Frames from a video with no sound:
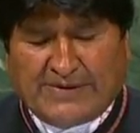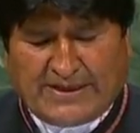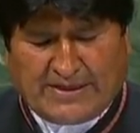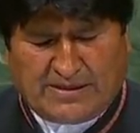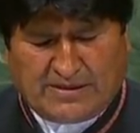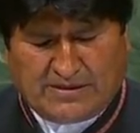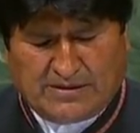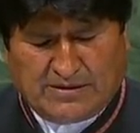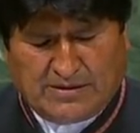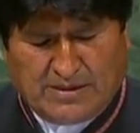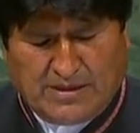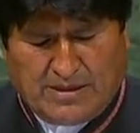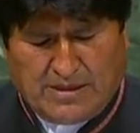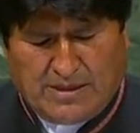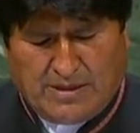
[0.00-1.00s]
so that
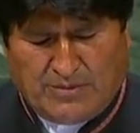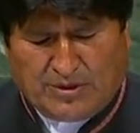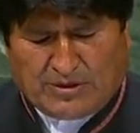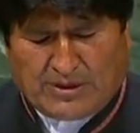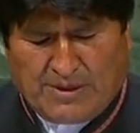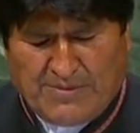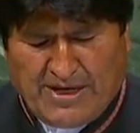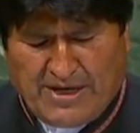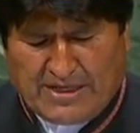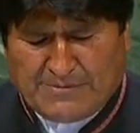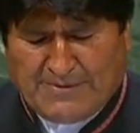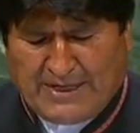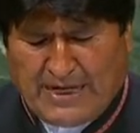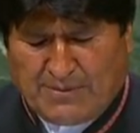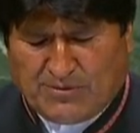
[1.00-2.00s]
fruitful
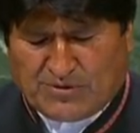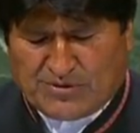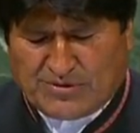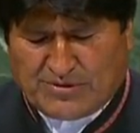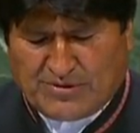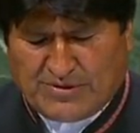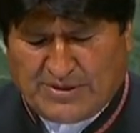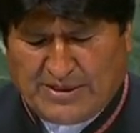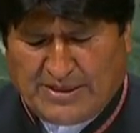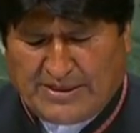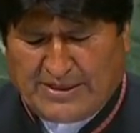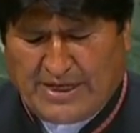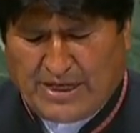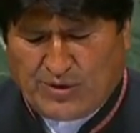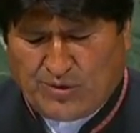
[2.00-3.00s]
negotiations can be
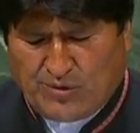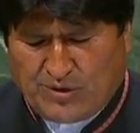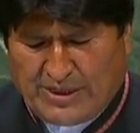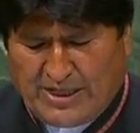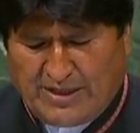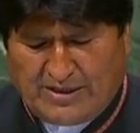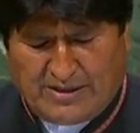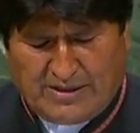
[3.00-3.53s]
undertaken.